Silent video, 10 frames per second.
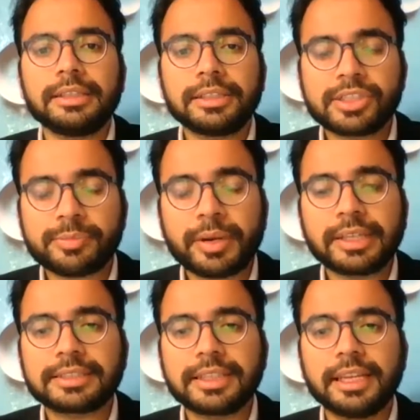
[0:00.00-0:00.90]

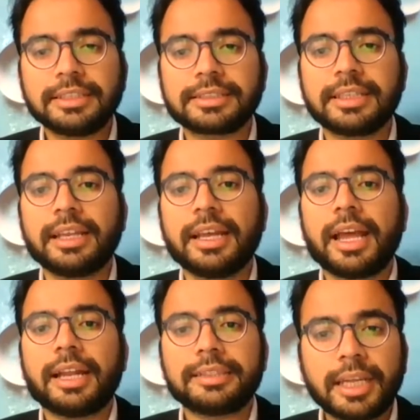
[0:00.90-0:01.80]
enterprise sales,
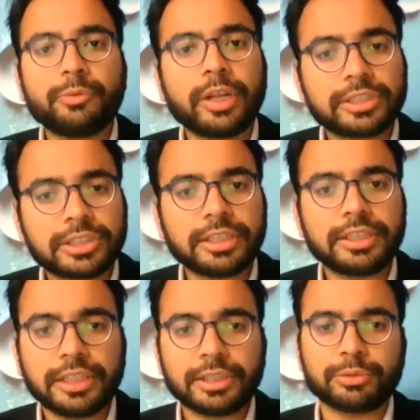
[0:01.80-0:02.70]
and then ventured
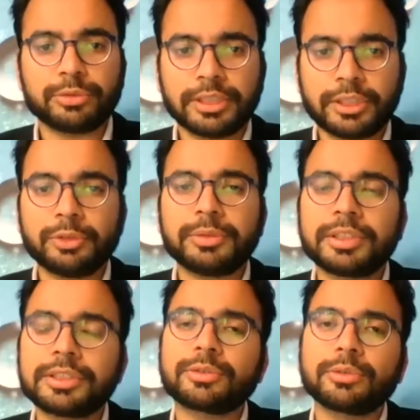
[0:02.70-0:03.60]
into the human
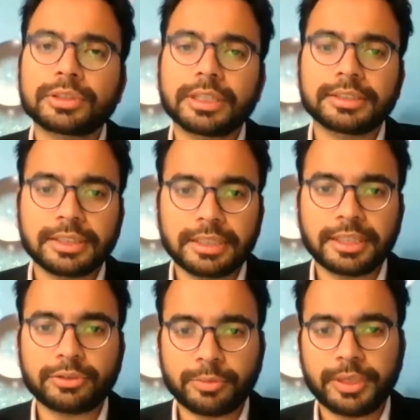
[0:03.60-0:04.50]
resource
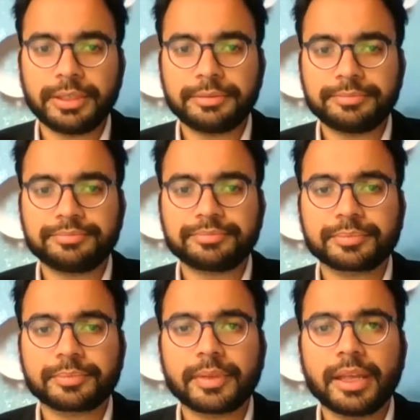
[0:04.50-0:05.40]
consulting domain.
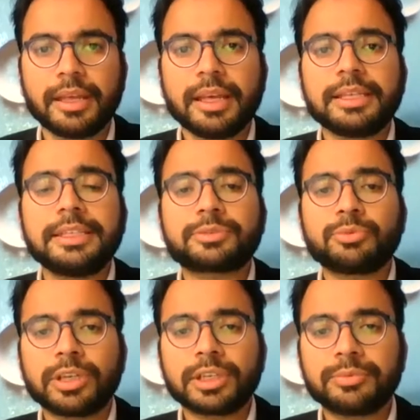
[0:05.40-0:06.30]
He has
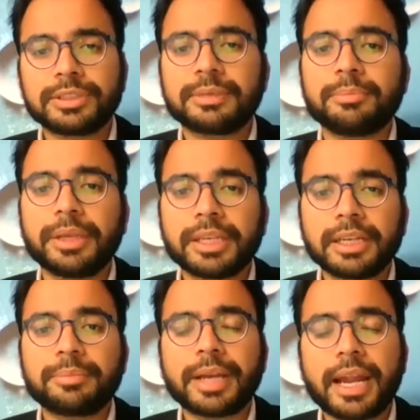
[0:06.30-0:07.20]
worked with some mega
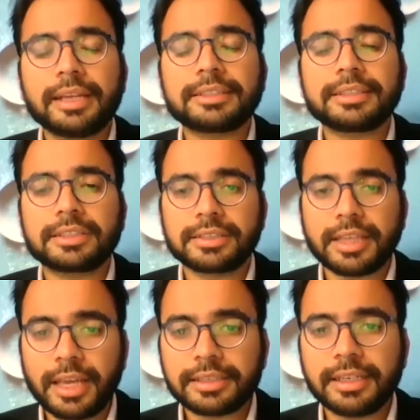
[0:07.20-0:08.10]
brands such as
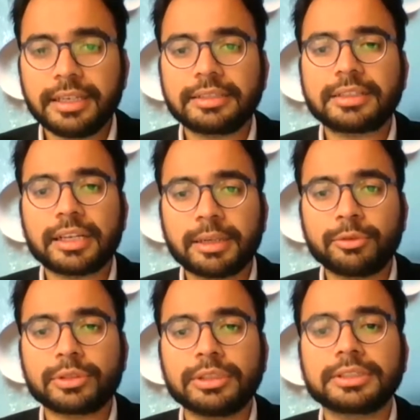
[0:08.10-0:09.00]
Airtel, Tata
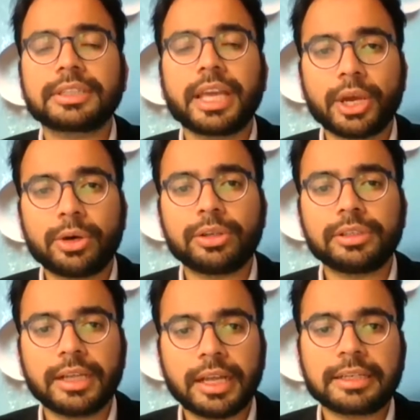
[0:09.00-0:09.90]
Motors,
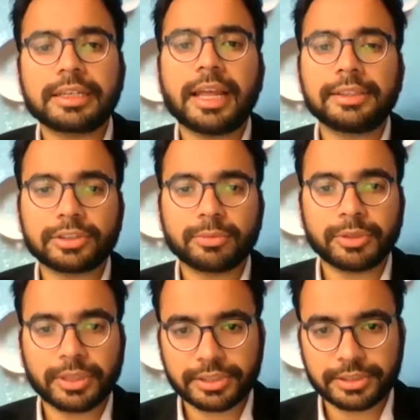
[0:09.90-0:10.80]
Aeon, and Reliance
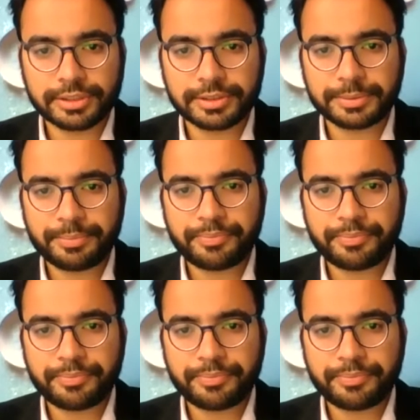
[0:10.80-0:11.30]
Communications.